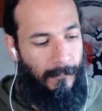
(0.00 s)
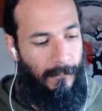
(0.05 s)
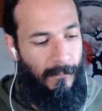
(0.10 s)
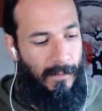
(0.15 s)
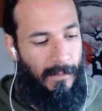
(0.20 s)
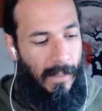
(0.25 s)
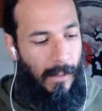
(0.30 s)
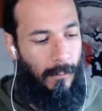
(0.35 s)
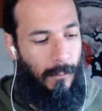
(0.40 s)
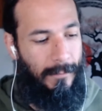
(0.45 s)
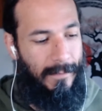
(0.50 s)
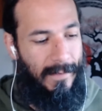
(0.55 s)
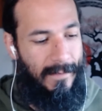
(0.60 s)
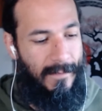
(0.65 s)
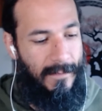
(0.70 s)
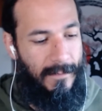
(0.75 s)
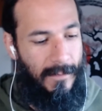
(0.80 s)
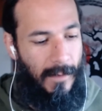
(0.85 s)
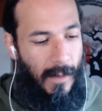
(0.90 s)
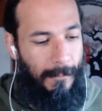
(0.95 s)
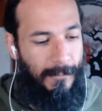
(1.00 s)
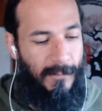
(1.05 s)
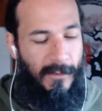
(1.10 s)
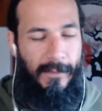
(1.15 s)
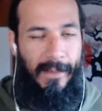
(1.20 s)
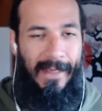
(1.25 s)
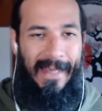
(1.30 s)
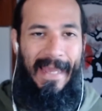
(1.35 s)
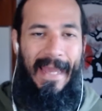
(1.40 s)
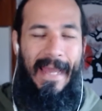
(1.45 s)
Now, this is up to
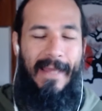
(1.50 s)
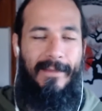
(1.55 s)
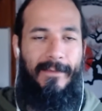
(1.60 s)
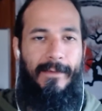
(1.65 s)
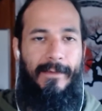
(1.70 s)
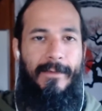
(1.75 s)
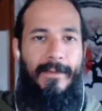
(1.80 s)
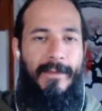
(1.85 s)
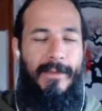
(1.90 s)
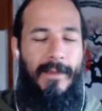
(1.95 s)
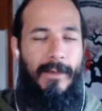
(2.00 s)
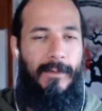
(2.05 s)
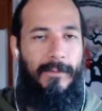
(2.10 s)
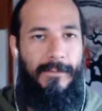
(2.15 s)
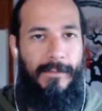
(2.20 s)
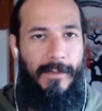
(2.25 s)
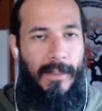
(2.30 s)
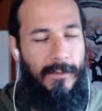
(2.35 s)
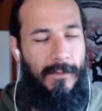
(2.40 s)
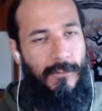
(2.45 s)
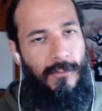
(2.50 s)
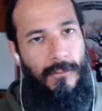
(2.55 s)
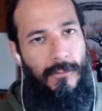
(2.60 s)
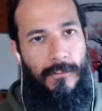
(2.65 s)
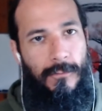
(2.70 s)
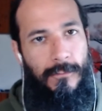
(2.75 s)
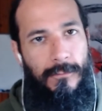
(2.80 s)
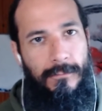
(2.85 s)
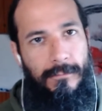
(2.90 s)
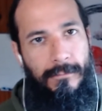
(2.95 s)
the cat itself, not
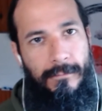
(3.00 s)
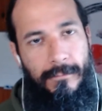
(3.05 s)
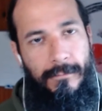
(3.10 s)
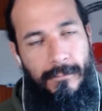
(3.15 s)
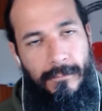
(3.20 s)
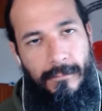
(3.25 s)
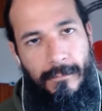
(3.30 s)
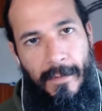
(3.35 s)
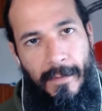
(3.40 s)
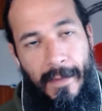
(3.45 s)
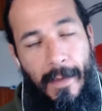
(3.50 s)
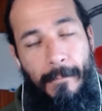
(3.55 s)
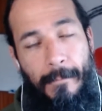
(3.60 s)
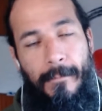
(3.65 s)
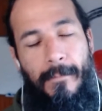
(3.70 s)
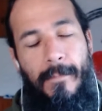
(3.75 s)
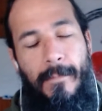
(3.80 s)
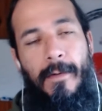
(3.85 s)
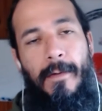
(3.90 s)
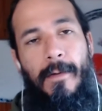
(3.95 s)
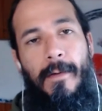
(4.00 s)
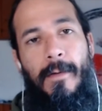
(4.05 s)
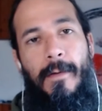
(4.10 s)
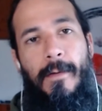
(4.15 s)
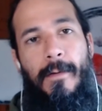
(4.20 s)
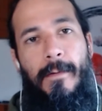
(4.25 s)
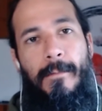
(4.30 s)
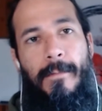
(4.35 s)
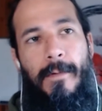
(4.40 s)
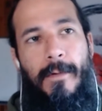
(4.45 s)
to them,
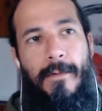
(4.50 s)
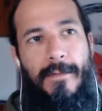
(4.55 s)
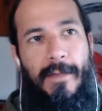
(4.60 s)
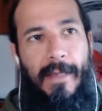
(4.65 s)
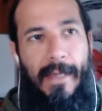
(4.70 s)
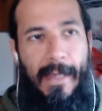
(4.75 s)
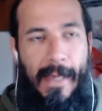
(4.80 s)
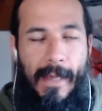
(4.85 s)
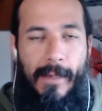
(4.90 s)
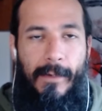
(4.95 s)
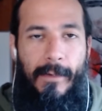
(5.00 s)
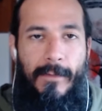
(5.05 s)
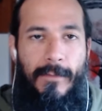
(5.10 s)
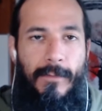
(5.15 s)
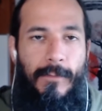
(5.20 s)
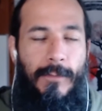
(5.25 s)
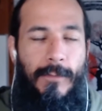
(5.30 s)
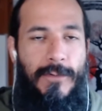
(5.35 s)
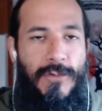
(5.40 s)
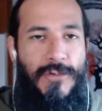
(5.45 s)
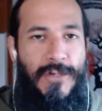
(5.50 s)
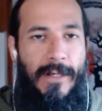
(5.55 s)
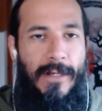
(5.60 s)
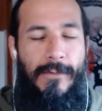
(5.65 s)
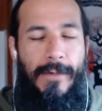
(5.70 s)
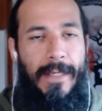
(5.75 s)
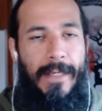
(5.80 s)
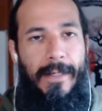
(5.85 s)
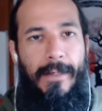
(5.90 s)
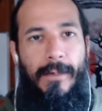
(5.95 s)
because the cat is the one
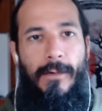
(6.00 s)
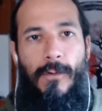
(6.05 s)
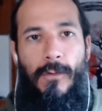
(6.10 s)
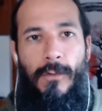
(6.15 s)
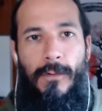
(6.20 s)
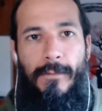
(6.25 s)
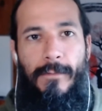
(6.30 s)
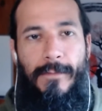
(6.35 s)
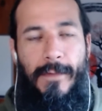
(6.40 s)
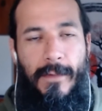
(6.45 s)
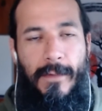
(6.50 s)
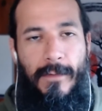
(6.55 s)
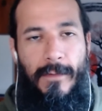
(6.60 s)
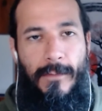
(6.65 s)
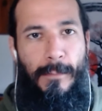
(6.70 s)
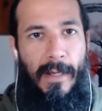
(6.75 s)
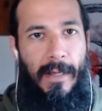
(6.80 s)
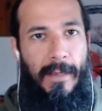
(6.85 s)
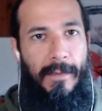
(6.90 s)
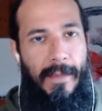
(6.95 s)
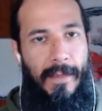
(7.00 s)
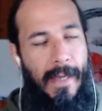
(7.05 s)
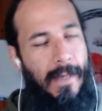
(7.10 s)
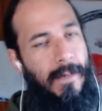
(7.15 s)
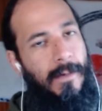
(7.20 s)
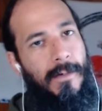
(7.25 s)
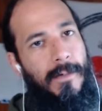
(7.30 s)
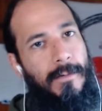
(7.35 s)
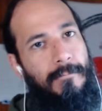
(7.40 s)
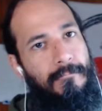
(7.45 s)
generating all of this by the
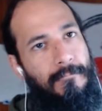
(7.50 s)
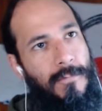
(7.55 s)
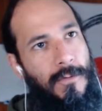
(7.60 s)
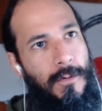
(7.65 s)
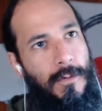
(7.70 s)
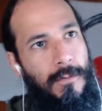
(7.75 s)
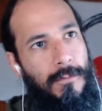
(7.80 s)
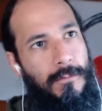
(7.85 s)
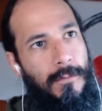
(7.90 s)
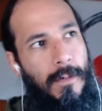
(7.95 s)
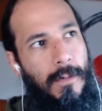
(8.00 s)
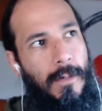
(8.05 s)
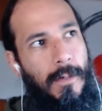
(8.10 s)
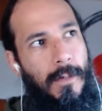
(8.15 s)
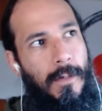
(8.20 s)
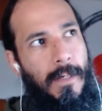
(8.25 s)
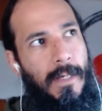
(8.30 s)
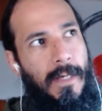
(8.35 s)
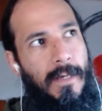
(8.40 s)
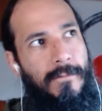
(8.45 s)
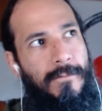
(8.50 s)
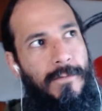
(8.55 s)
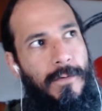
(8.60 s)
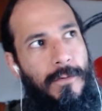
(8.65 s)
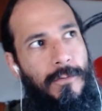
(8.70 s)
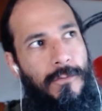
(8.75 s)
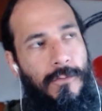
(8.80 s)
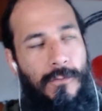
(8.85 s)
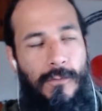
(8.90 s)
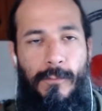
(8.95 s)
anger. So if
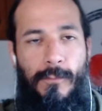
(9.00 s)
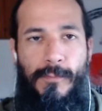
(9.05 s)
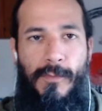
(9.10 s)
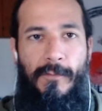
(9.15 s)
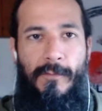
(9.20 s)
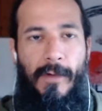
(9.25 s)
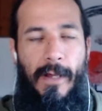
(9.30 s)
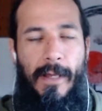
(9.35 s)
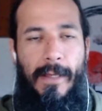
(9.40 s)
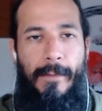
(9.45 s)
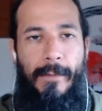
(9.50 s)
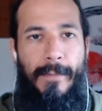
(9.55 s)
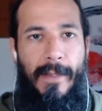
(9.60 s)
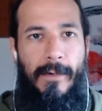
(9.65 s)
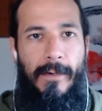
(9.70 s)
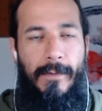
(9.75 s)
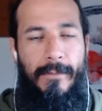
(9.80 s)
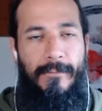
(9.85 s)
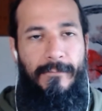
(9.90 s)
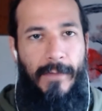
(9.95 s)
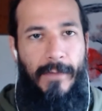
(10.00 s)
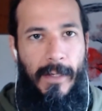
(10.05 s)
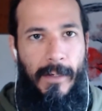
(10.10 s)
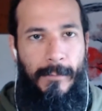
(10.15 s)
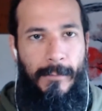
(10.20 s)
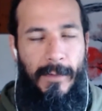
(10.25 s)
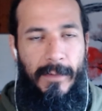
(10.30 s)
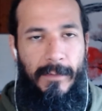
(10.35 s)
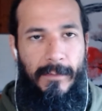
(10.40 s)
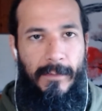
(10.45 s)
you do provide a better
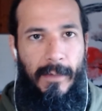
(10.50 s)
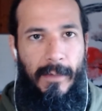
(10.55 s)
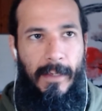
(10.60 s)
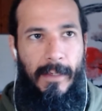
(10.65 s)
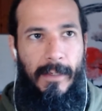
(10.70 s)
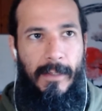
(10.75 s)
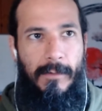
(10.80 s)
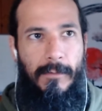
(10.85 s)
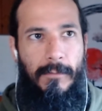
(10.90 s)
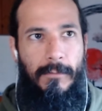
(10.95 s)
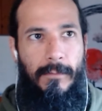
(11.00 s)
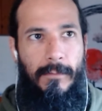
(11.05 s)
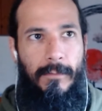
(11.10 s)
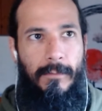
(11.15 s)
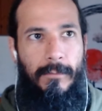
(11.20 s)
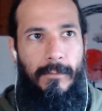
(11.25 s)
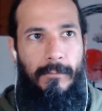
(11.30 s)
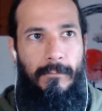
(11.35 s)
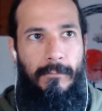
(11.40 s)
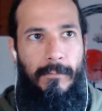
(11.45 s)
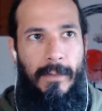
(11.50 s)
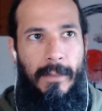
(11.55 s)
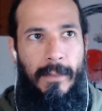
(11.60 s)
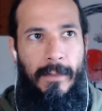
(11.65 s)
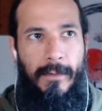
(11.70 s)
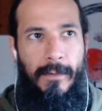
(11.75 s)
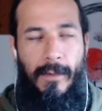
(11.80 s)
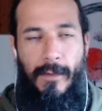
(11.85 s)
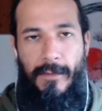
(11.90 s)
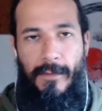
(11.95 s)
environment and
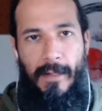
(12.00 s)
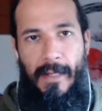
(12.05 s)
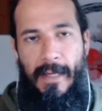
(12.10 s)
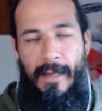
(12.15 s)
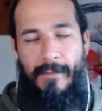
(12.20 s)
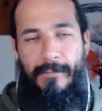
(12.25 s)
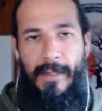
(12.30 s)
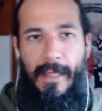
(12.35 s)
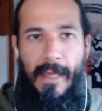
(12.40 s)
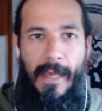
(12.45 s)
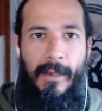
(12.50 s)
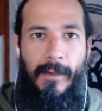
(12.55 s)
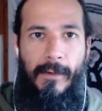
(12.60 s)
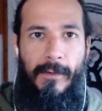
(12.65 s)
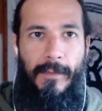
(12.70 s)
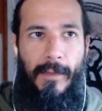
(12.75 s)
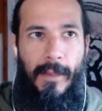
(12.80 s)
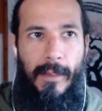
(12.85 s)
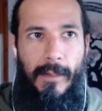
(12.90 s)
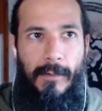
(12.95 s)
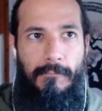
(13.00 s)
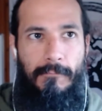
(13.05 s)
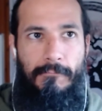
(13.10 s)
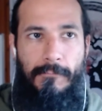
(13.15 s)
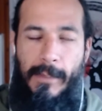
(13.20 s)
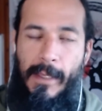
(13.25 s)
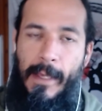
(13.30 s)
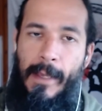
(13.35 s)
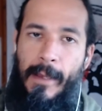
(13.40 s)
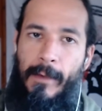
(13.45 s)
it doesn't have the anger, then
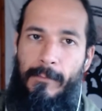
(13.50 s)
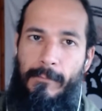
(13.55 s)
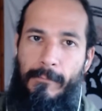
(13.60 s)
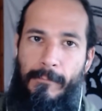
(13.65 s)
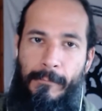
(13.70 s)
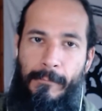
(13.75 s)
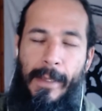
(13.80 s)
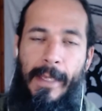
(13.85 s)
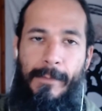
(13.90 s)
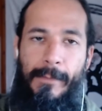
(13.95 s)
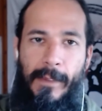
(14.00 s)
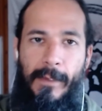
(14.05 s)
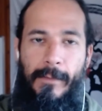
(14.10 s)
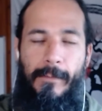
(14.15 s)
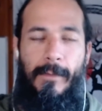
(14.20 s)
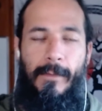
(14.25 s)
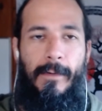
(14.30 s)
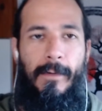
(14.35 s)
yeah, maybe.